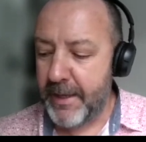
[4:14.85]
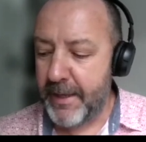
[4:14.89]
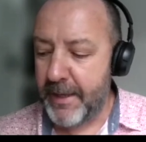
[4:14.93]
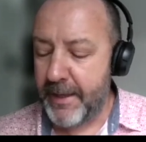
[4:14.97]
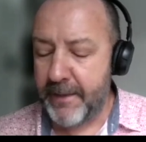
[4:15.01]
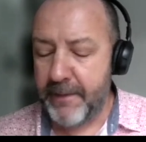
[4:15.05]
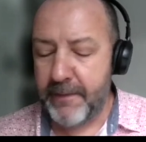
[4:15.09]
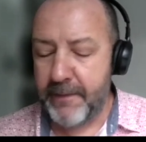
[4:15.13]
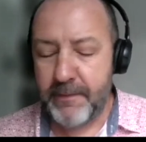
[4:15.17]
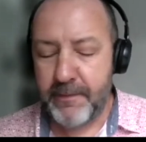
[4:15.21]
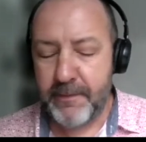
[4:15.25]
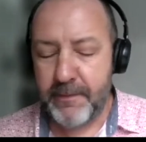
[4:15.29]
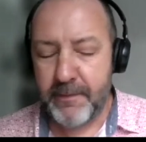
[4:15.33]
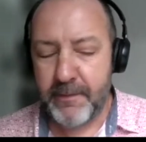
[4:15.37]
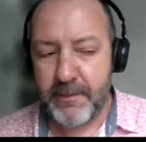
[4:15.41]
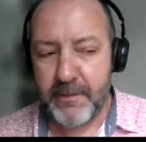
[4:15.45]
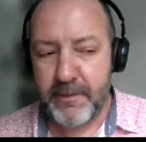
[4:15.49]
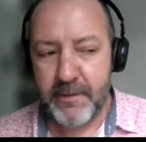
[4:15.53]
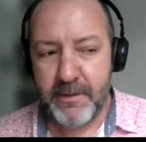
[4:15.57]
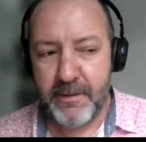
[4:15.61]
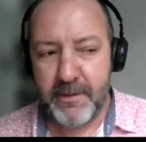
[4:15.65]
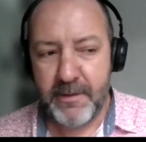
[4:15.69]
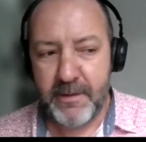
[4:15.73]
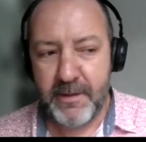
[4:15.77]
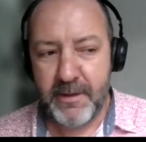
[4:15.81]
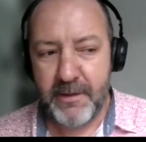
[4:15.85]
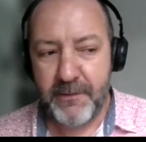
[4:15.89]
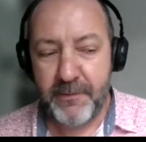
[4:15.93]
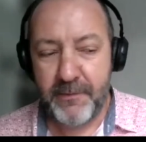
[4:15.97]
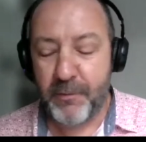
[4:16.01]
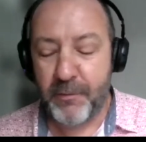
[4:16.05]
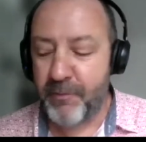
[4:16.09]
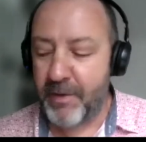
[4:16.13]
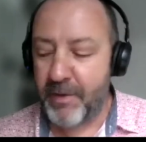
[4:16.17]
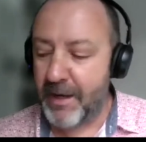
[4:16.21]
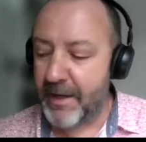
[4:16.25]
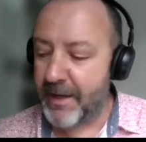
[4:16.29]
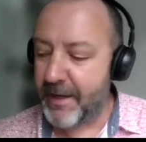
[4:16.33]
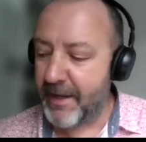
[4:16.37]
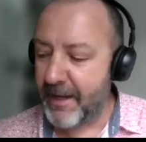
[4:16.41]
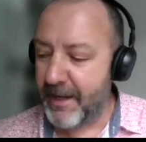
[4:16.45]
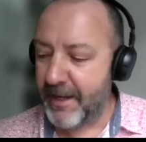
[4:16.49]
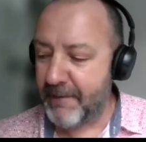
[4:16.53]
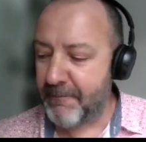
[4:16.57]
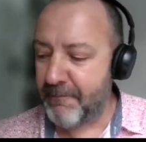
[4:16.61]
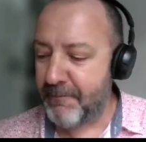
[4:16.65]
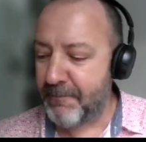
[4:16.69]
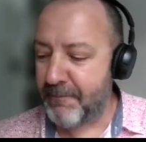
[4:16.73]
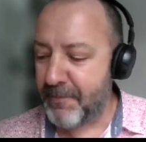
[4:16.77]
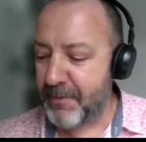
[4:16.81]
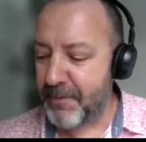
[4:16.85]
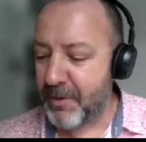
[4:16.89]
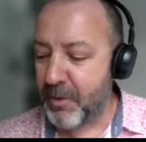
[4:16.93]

And if you're really keen,